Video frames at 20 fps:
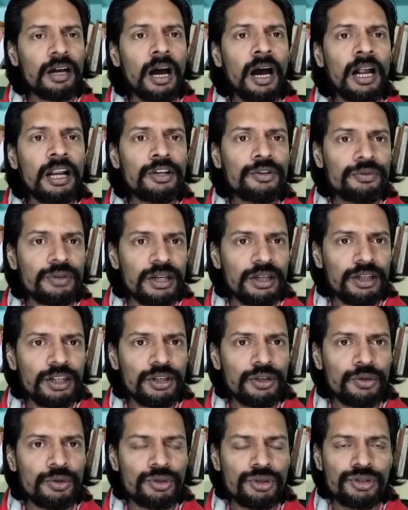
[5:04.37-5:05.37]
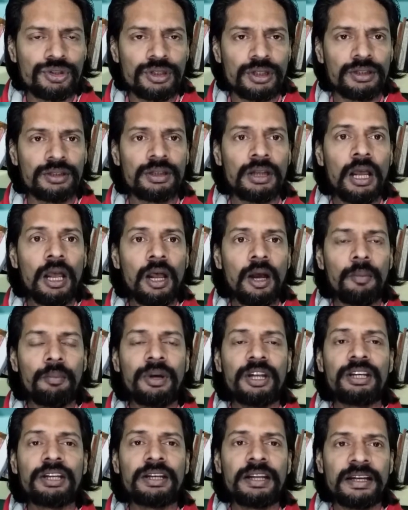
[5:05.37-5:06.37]
all 20 questions,
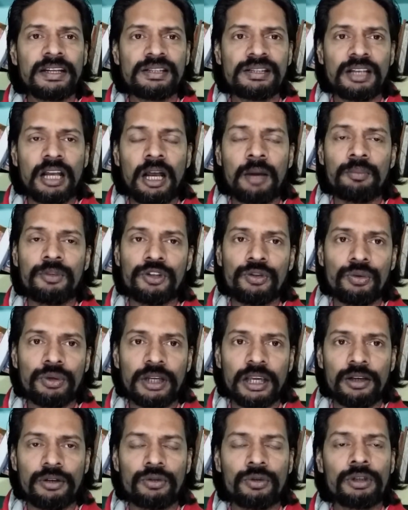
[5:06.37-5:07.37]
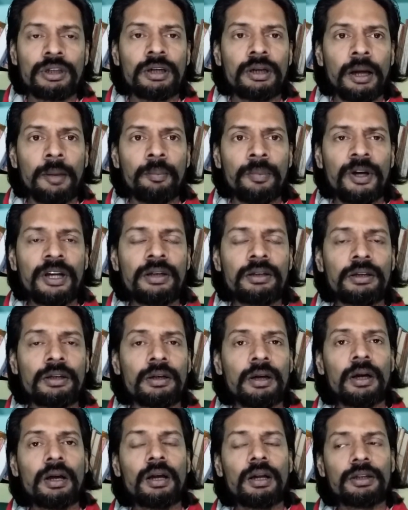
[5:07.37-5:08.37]
but in exam you cannot. But
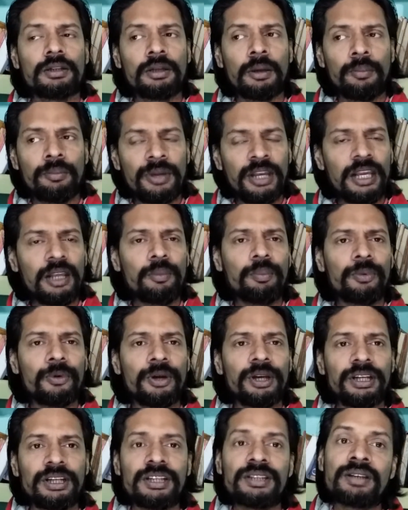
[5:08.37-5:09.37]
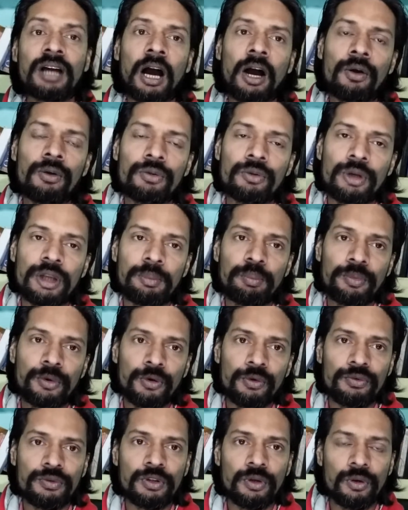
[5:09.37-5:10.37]
the main point is how to
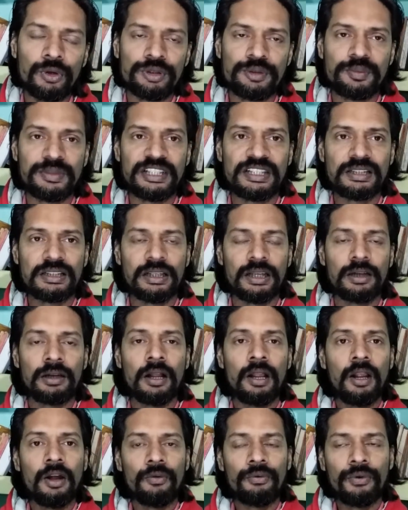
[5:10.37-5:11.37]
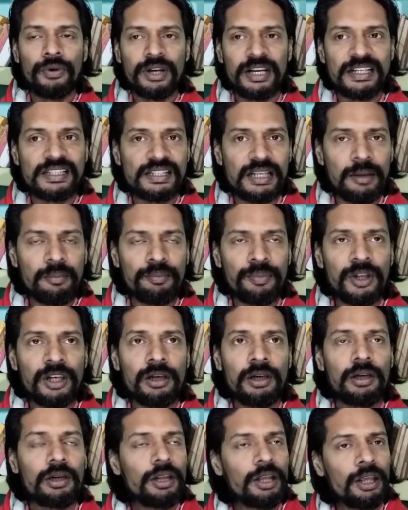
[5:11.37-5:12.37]
improve those mistakes. For
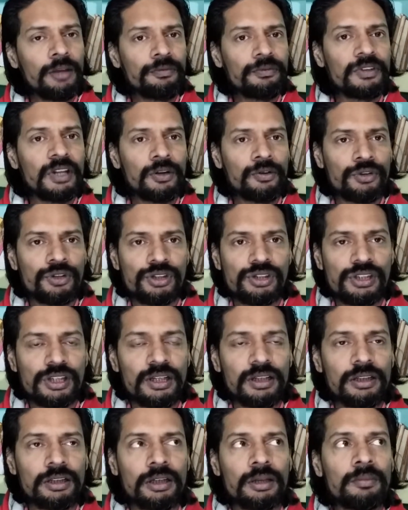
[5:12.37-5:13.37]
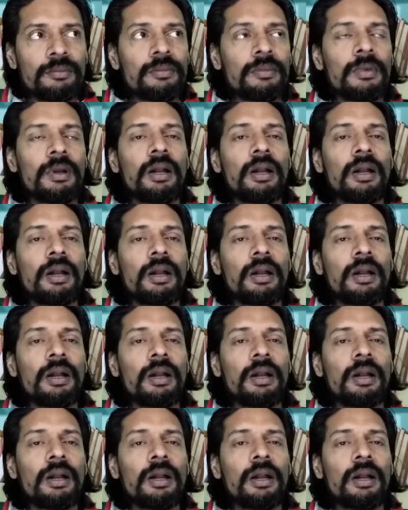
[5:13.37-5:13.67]
example, if the question come,